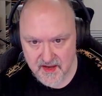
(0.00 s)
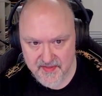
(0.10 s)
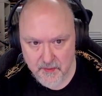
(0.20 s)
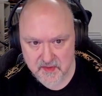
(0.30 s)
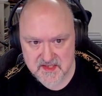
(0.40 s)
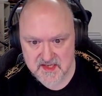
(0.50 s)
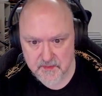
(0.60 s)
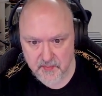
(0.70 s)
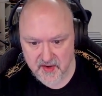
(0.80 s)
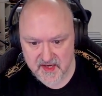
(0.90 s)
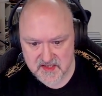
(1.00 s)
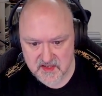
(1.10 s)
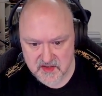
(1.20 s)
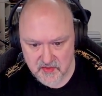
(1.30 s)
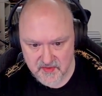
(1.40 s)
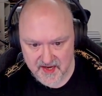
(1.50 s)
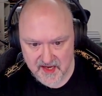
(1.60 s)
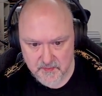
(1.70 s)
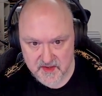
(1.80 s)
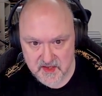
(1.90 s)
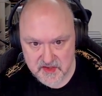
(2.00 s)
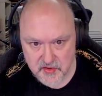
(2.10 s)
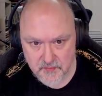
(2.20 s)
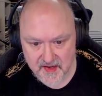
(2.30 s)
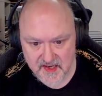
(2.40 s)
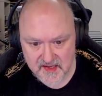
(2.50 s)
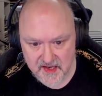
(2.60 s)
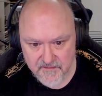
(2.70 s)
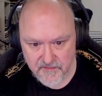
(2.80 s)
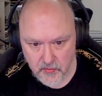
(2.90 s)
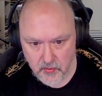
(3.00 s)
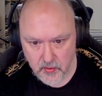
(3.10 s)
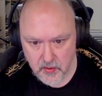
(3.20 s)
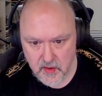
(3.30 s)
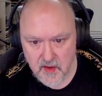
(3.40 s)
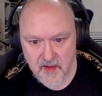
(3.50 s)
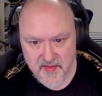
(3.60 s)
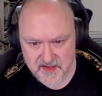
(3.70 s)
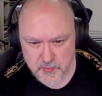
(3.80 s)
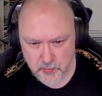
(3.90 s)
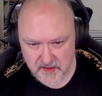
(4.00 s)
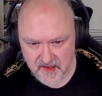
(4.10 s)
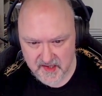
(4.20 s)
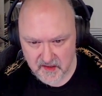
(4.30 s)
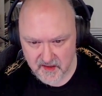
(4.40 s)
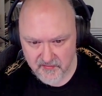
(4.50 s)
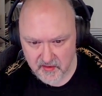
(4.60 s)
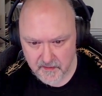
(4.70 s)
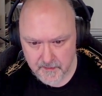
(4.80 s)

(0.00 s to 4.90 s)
And that one's seen by an extant 2. That had to be a 2, making that a 4. That's really clever.